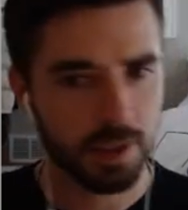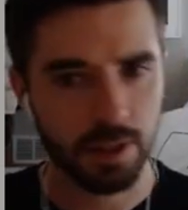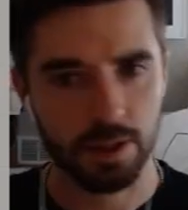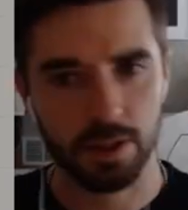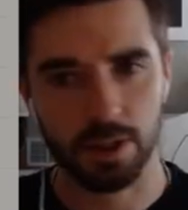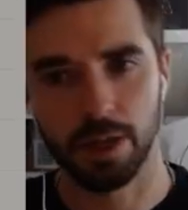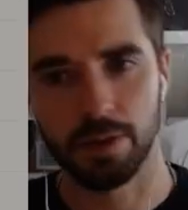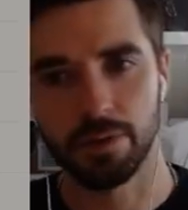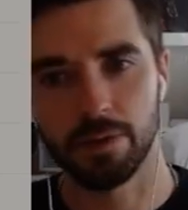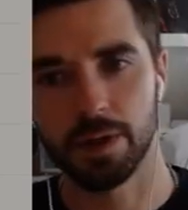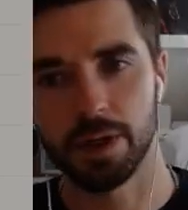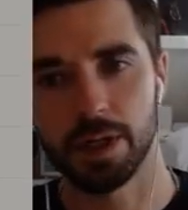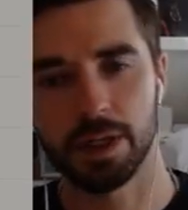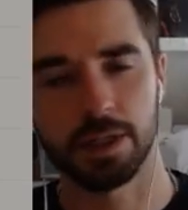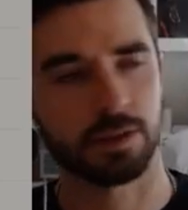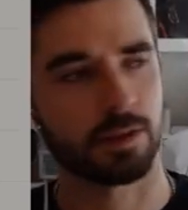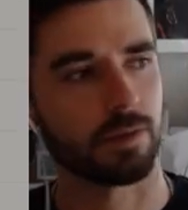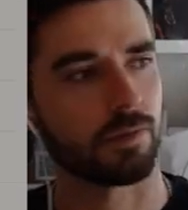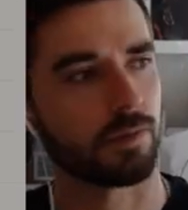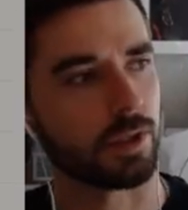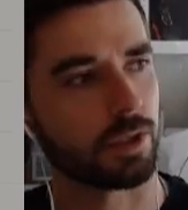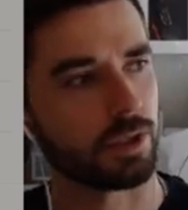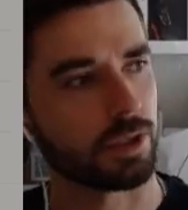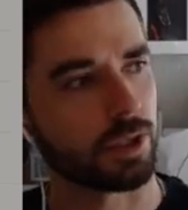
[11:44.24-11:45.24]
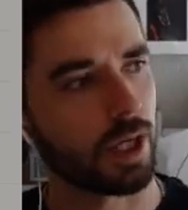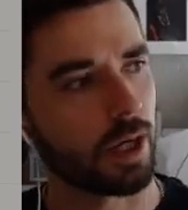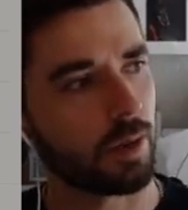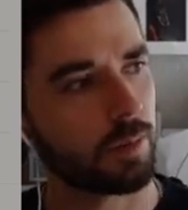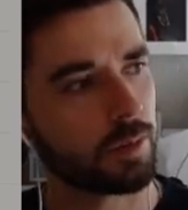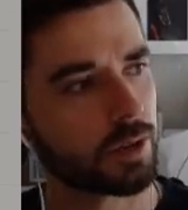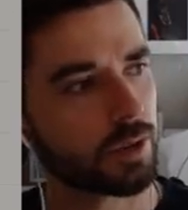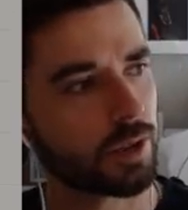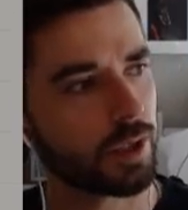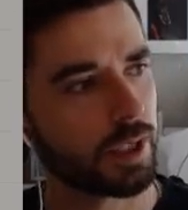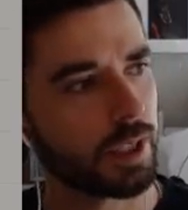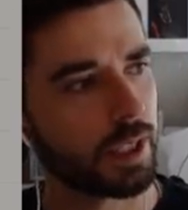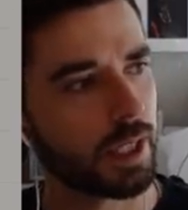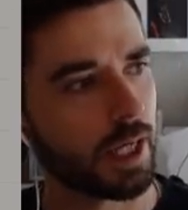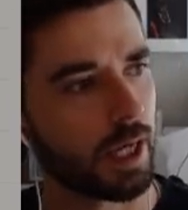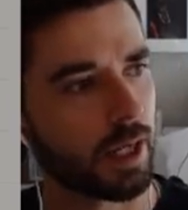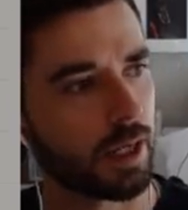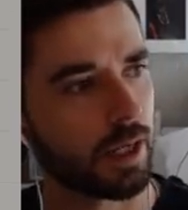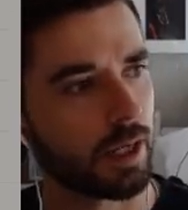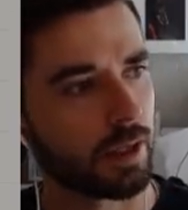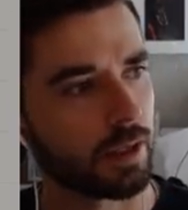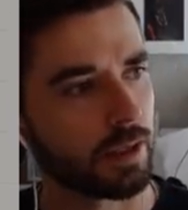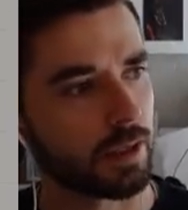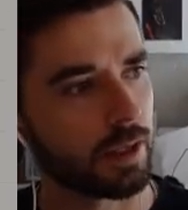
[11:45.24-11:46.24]
cleanliness of the geometry,
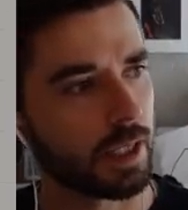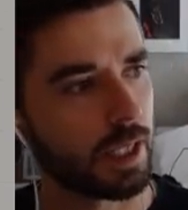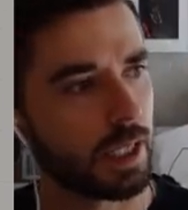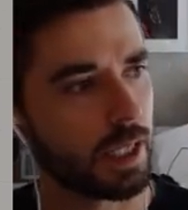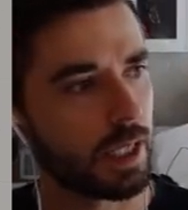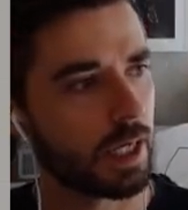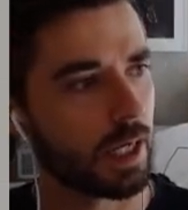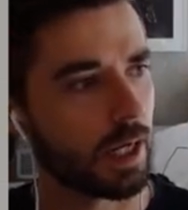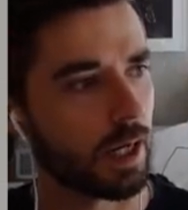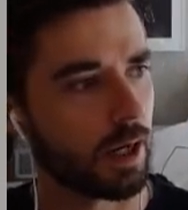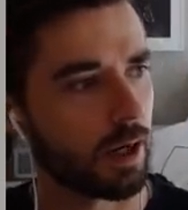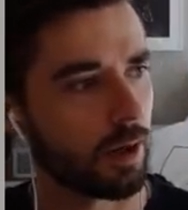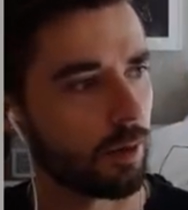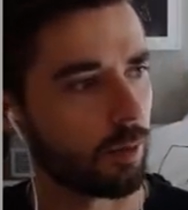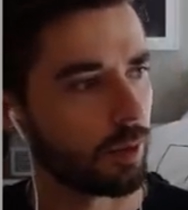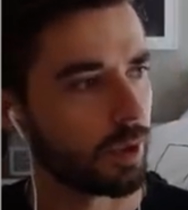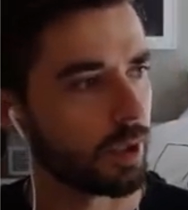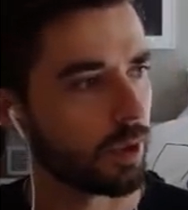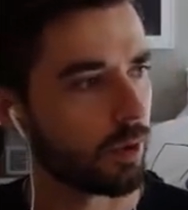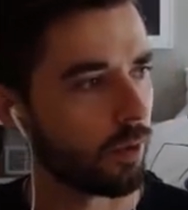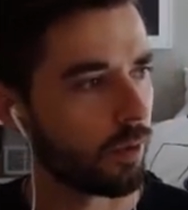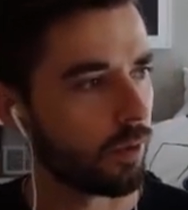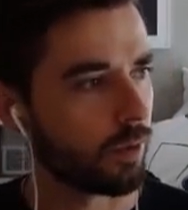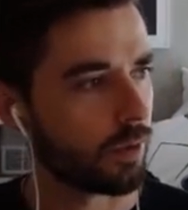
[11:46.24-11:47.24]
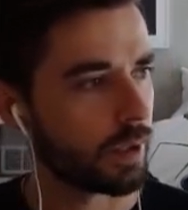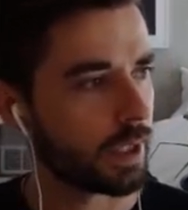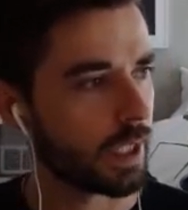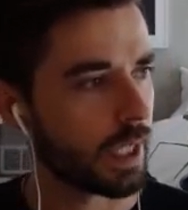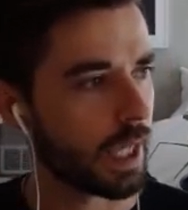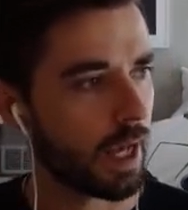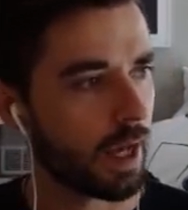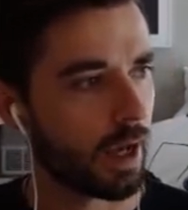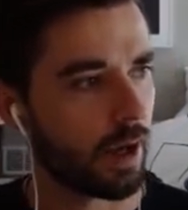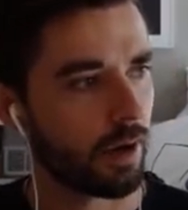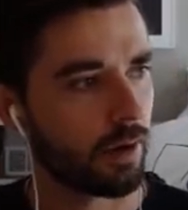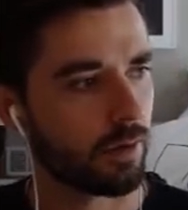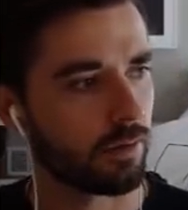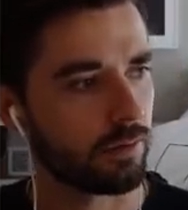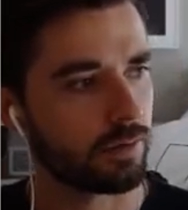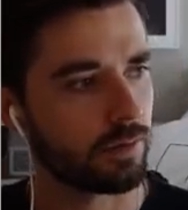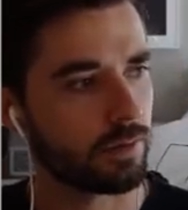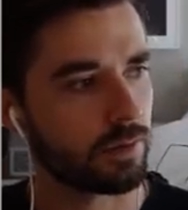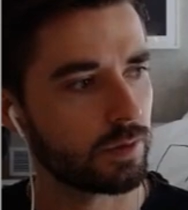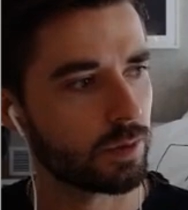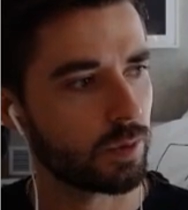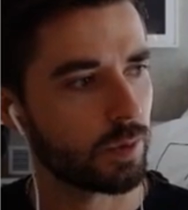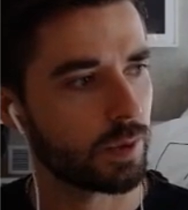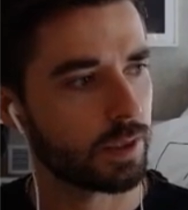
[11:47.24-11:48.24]
and we only have
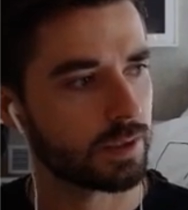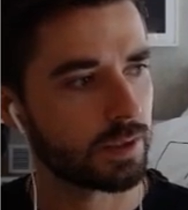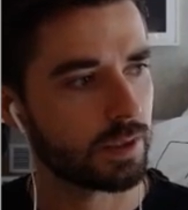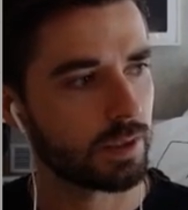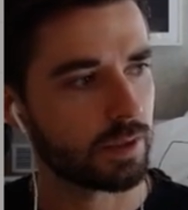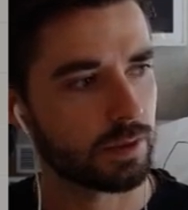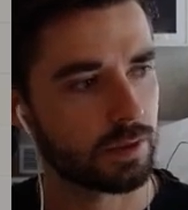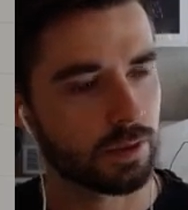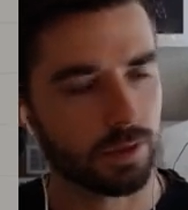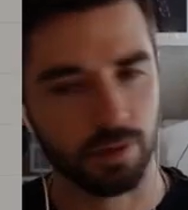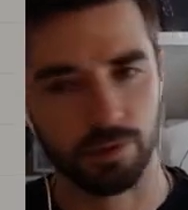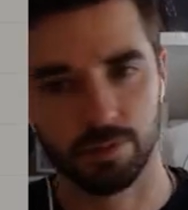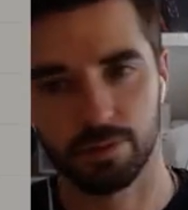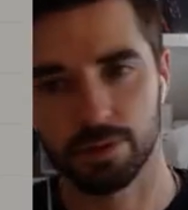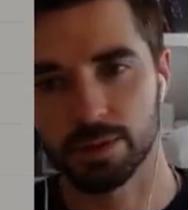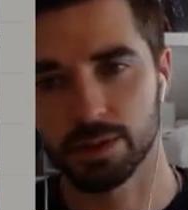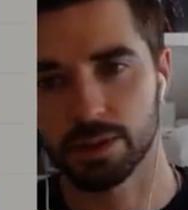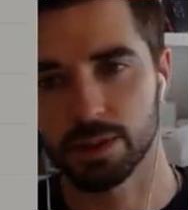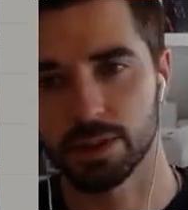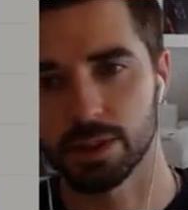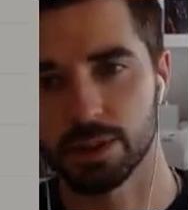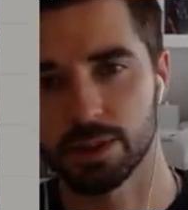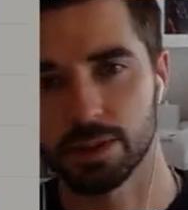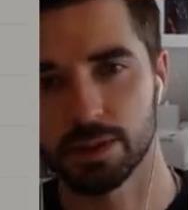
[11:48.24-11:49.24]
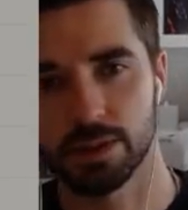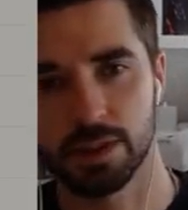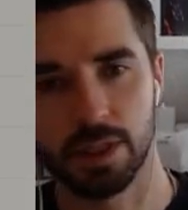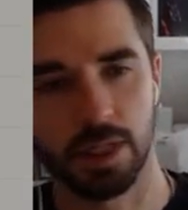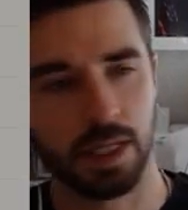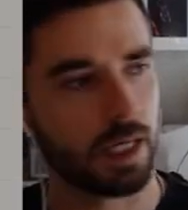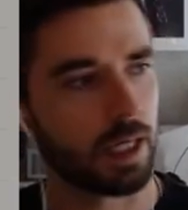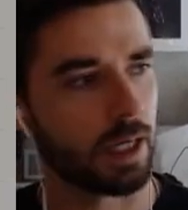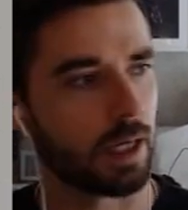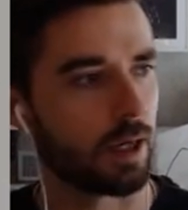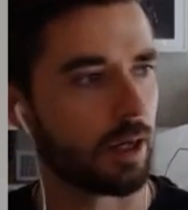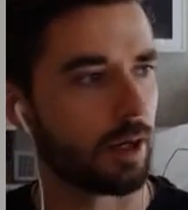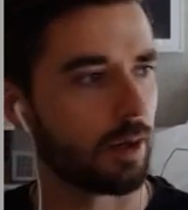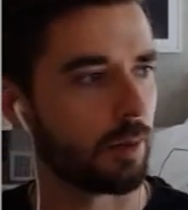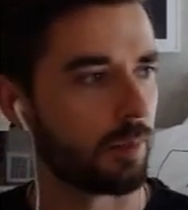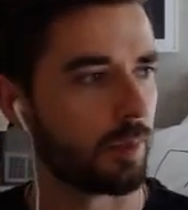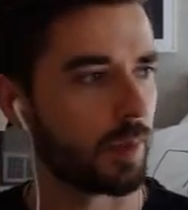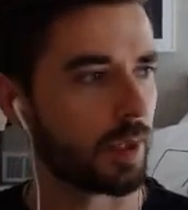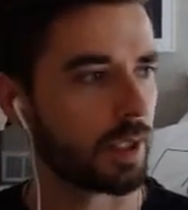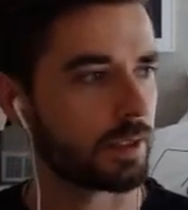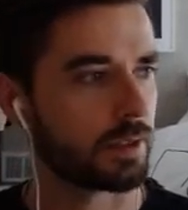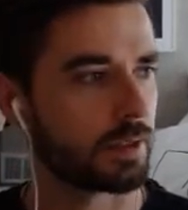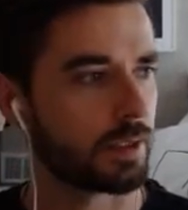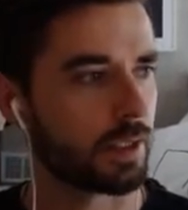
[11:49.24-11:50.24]
twisted surfaces,
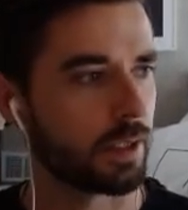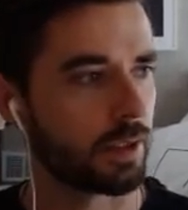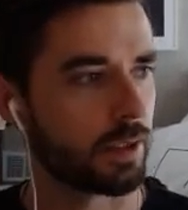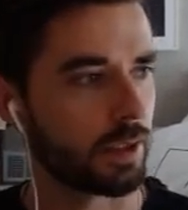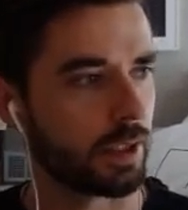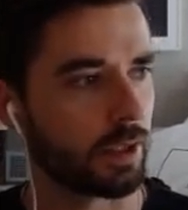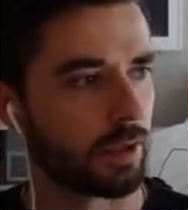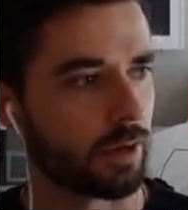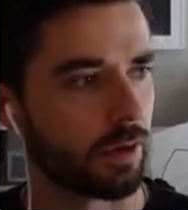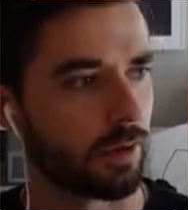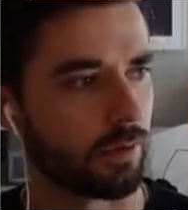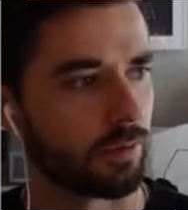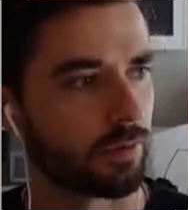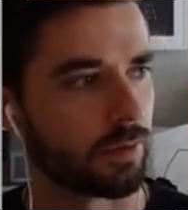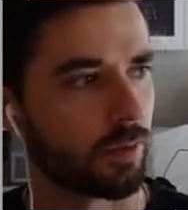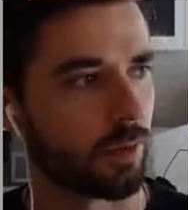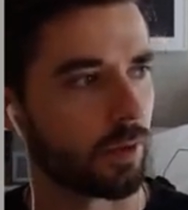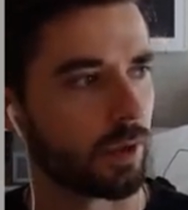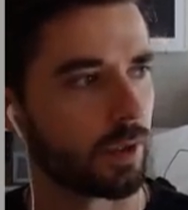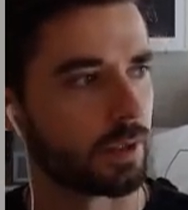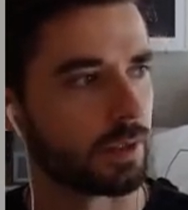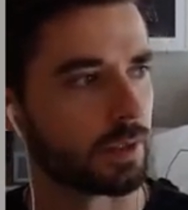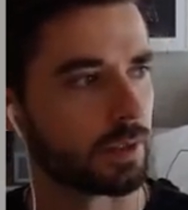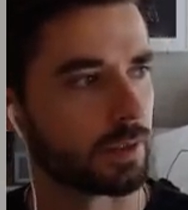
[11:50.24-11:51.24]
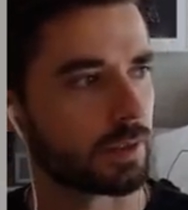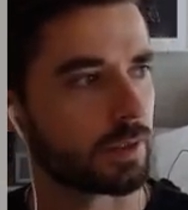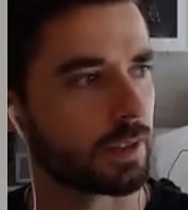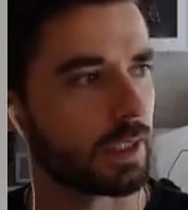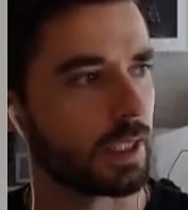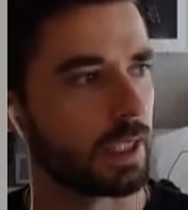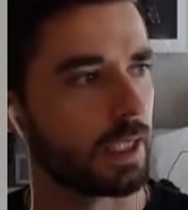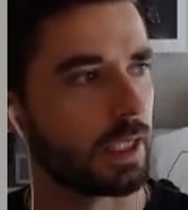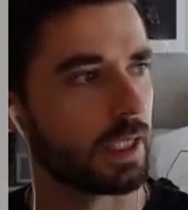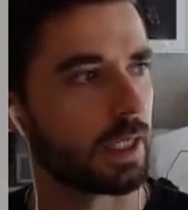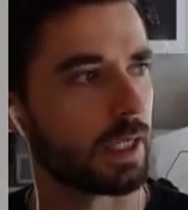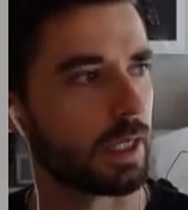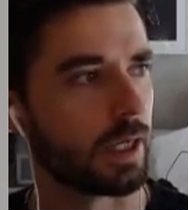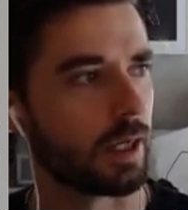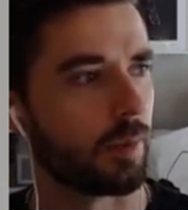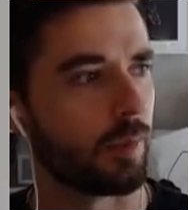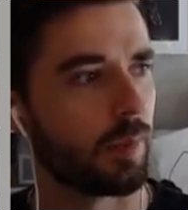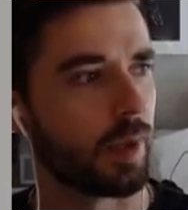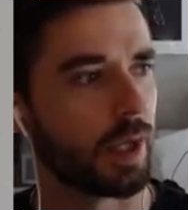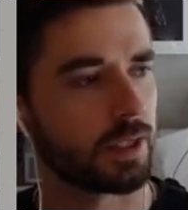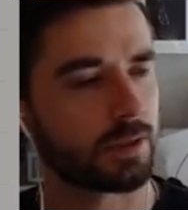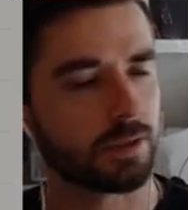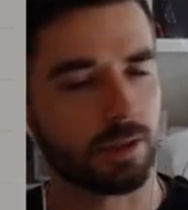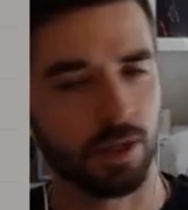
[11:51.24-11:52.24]
but singly curved ones
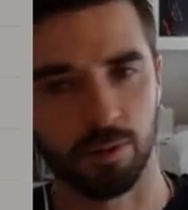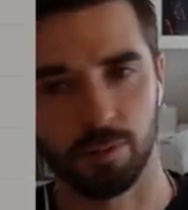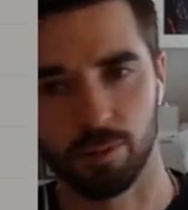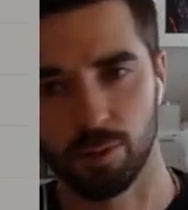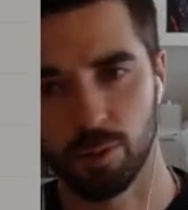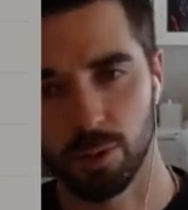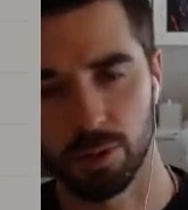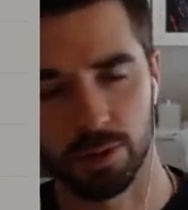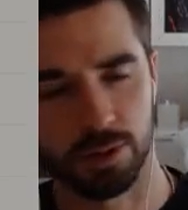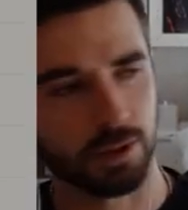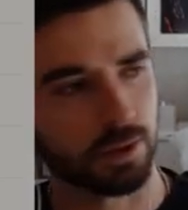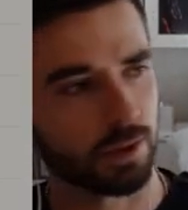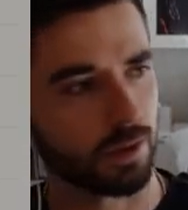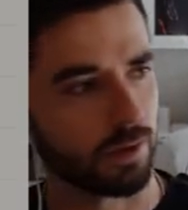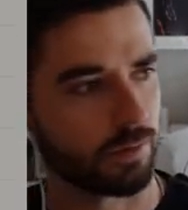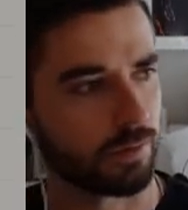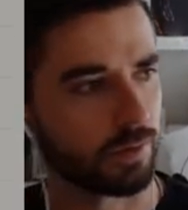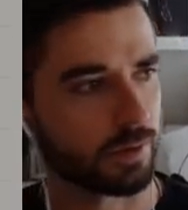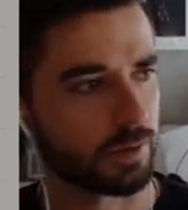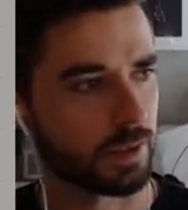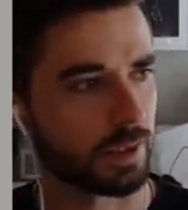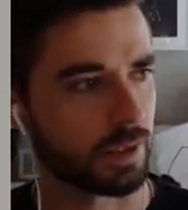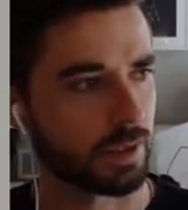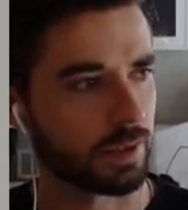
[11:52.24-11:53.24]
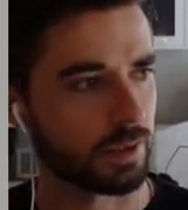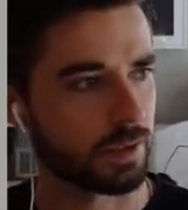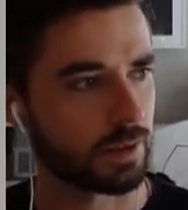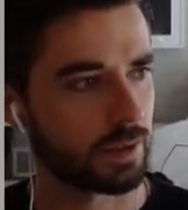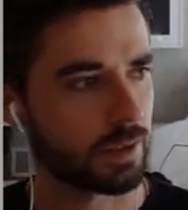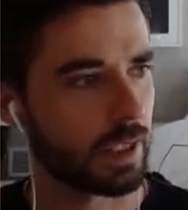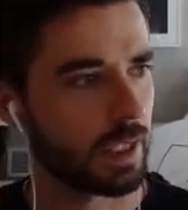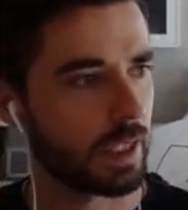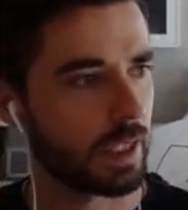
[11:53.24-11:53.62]
based on ruled surfaces,